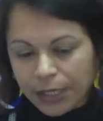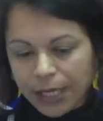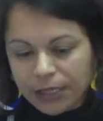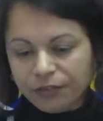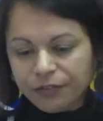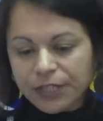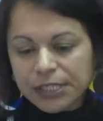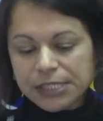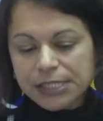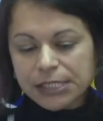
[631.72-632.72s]
And the
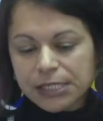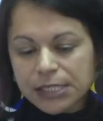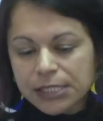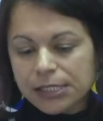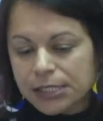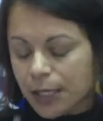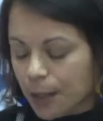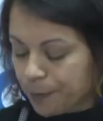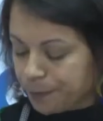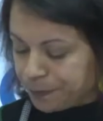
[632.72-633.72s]
first is,
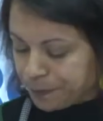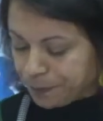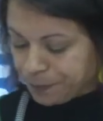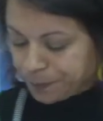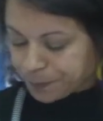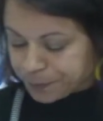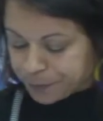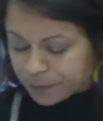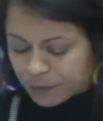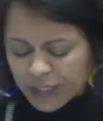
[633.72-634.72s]
um,
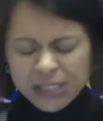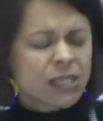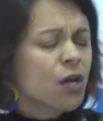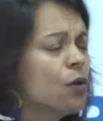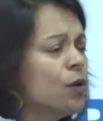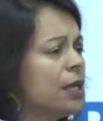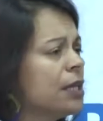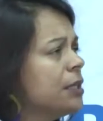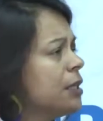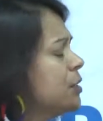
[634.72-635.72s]
so
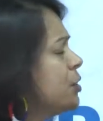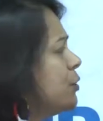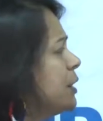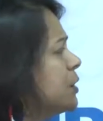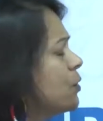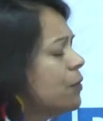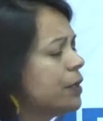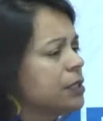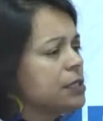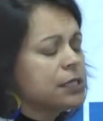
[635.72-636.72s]
the two
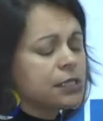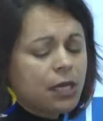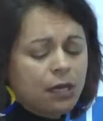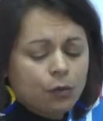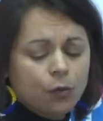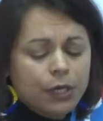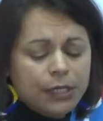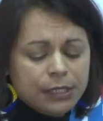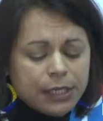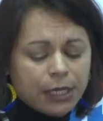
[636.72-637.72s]
historians, uh,
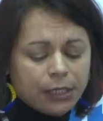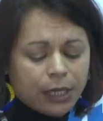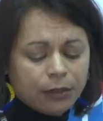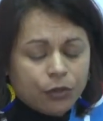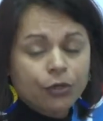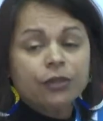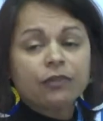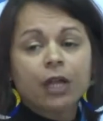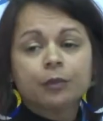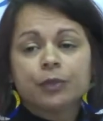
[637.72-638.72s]
Worden and, and
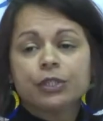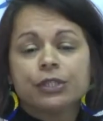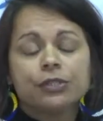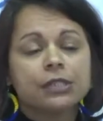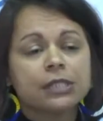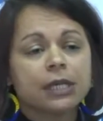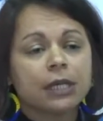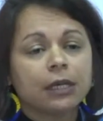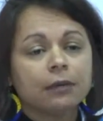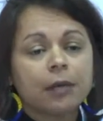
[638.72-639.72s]
Groenewald, produced
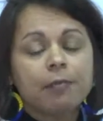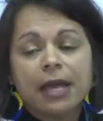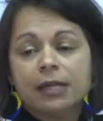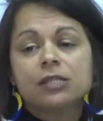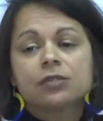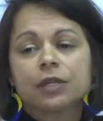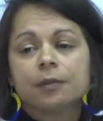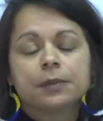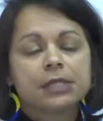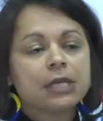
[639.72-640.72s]
a, a,
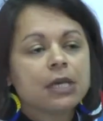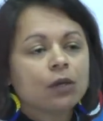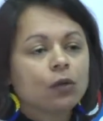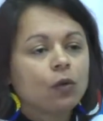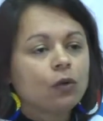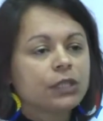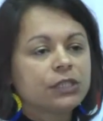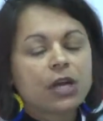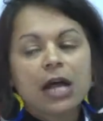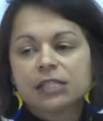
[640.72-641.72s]
manuscript called The
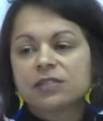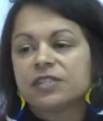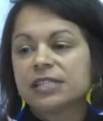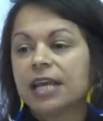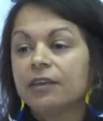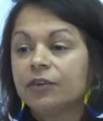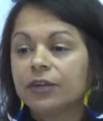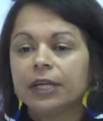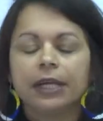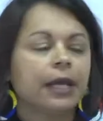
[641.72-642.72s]
Trials of
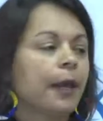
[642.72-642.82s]
Slavery,